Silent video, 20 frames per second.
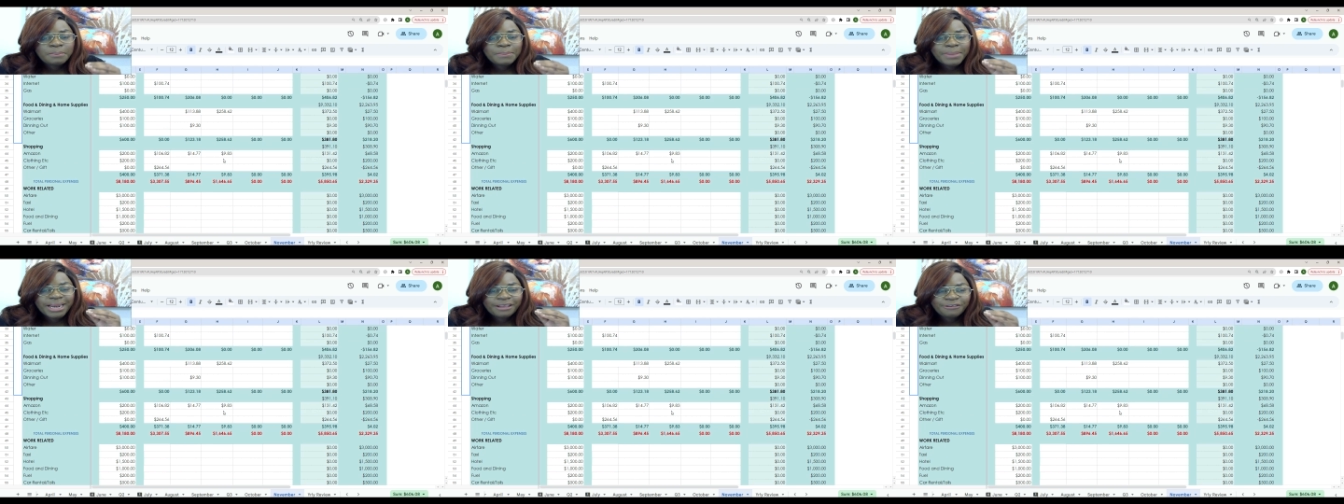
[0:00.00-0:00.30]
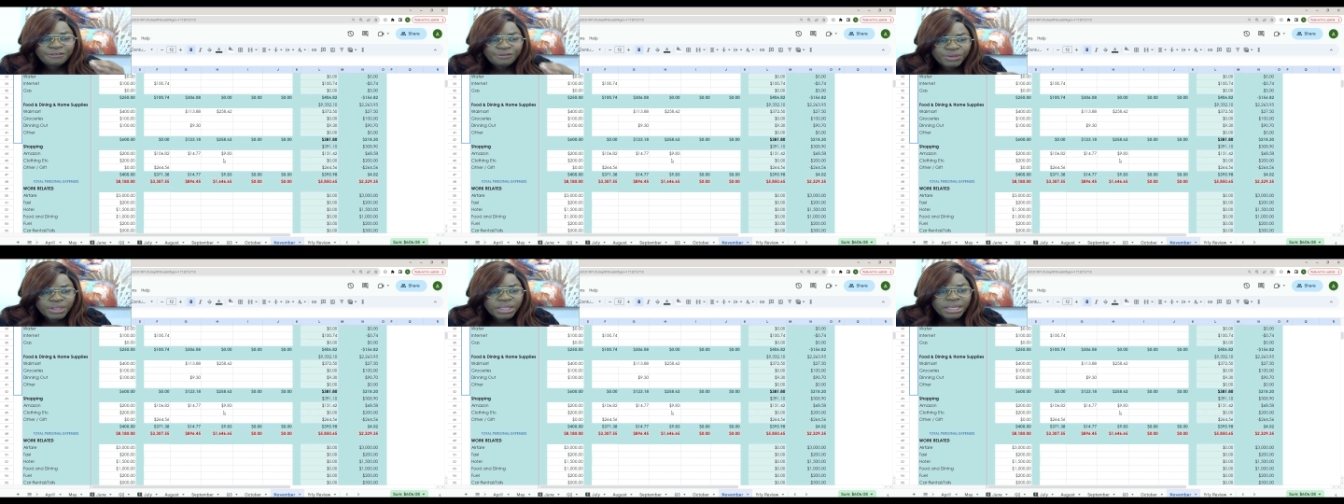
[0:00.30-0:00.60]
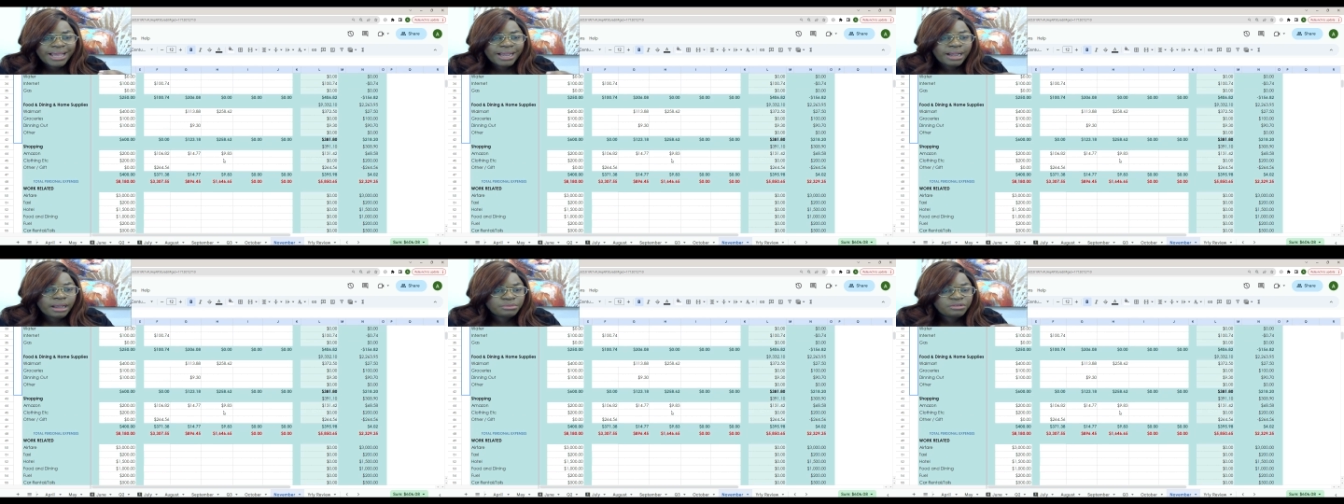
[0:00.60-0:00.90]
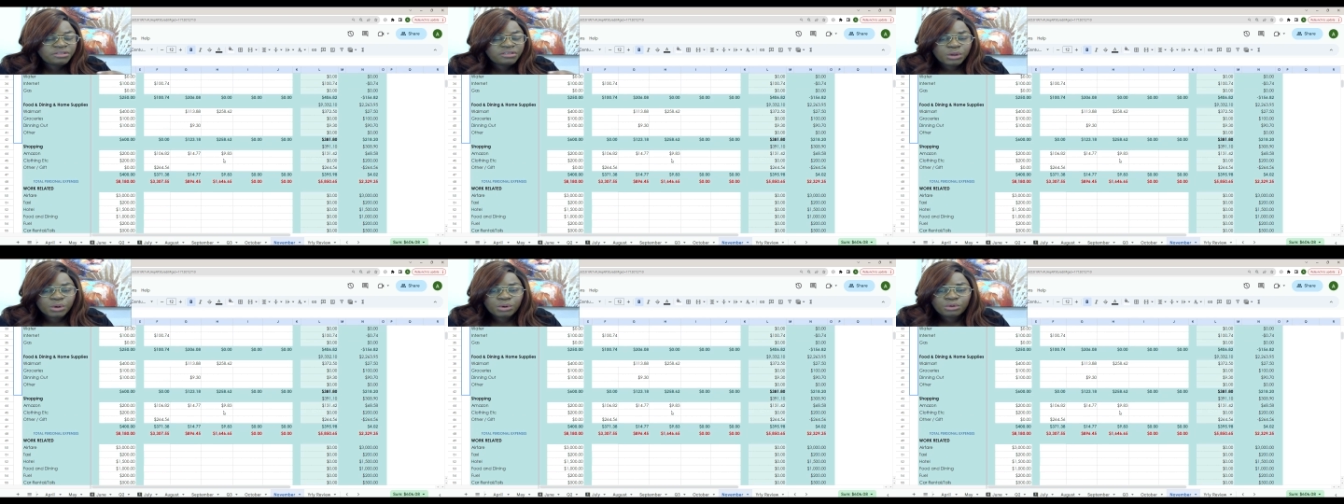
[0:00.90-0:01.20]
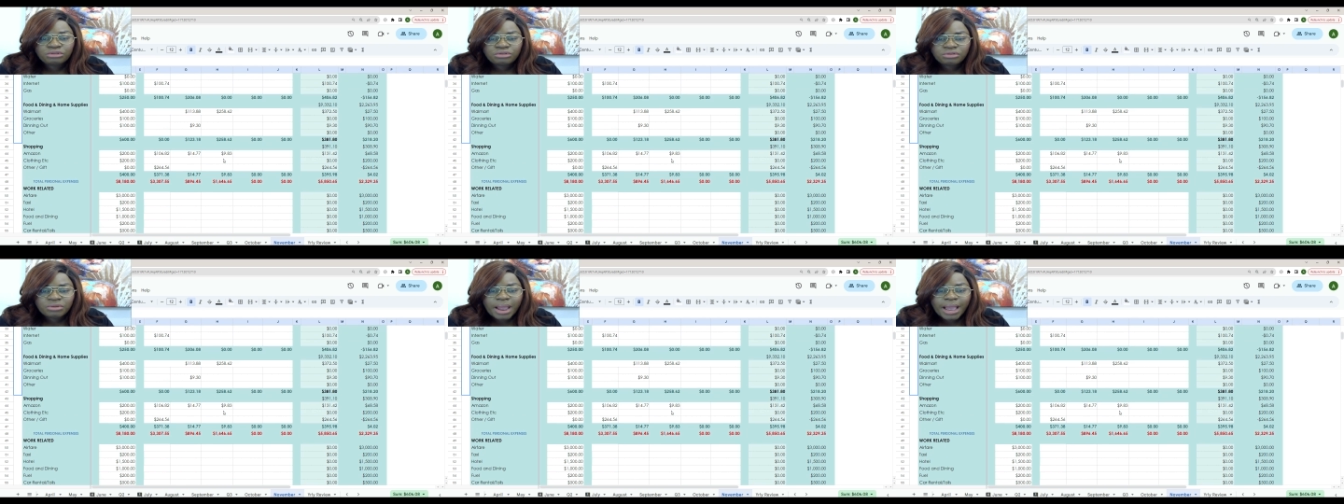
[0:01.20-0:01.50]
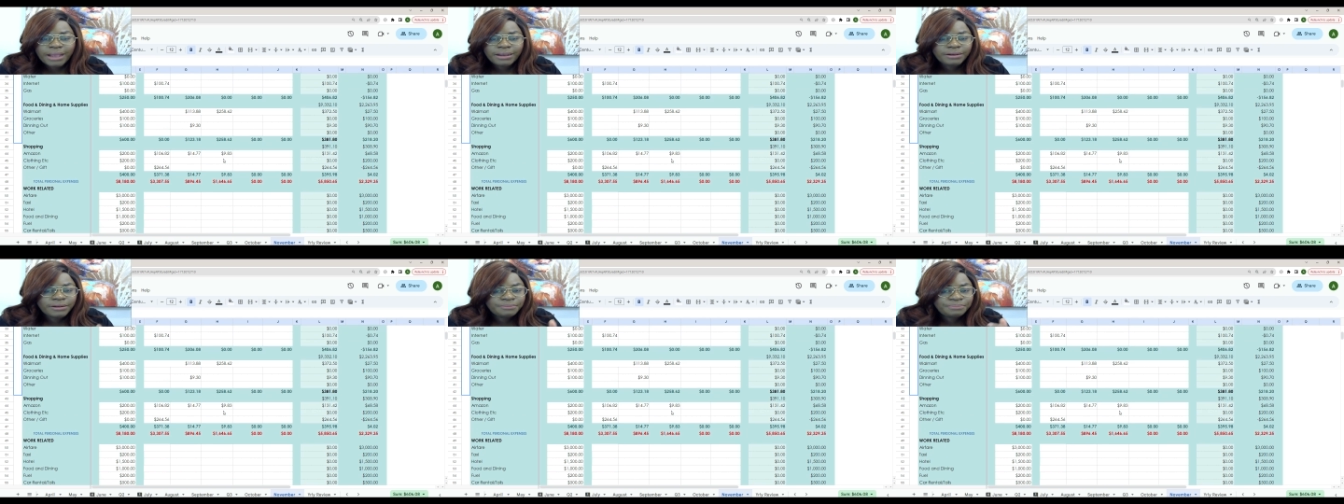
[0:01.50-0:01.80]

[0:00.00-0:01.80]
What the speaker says: but I feel like I'm still on track